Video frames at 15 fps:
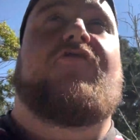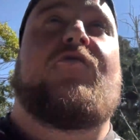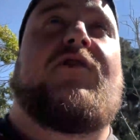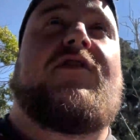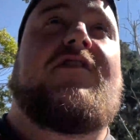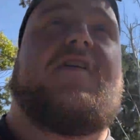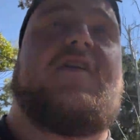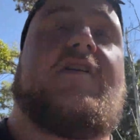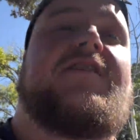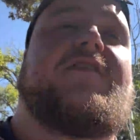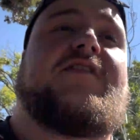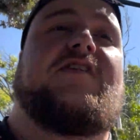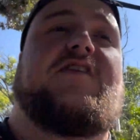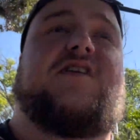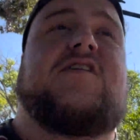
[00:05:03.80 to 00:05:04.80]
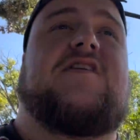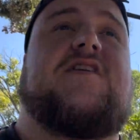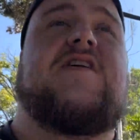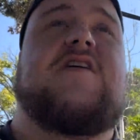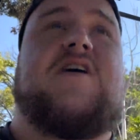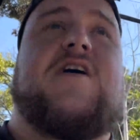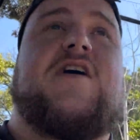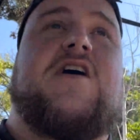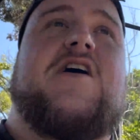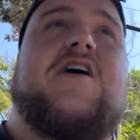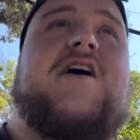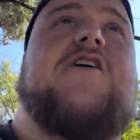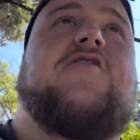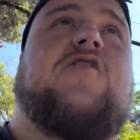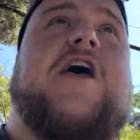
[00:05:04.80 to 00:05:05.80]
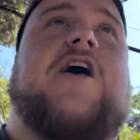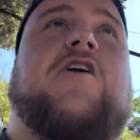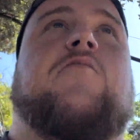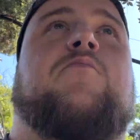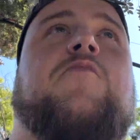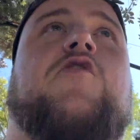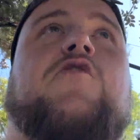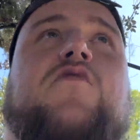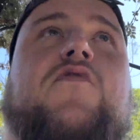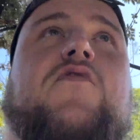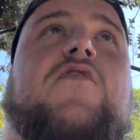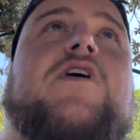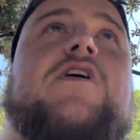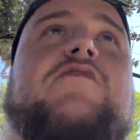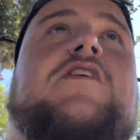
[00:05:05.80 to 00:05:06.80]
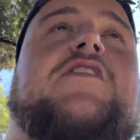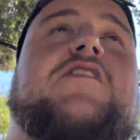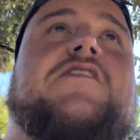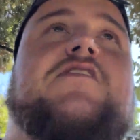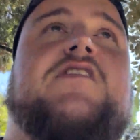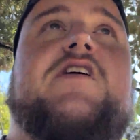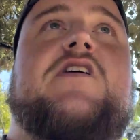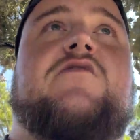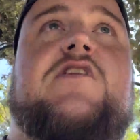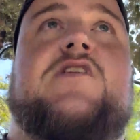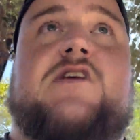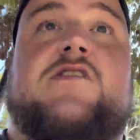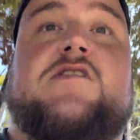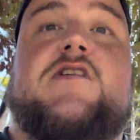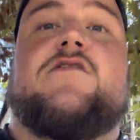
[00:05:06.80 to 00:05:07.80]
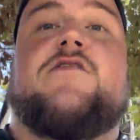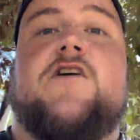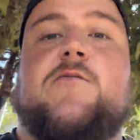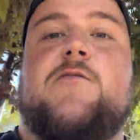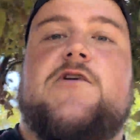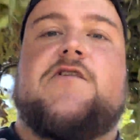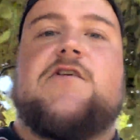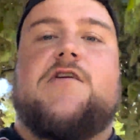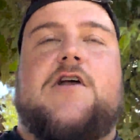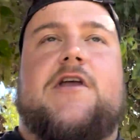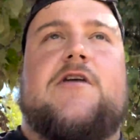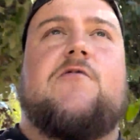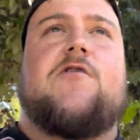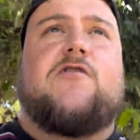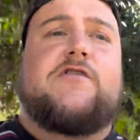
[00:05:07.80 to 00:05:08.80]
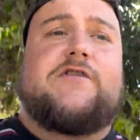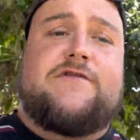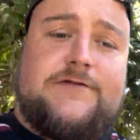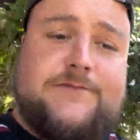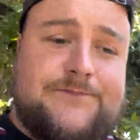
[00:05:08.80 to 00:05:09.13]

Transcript: window, so he'll get a good move if he does leave, and it does very much look like he will leave.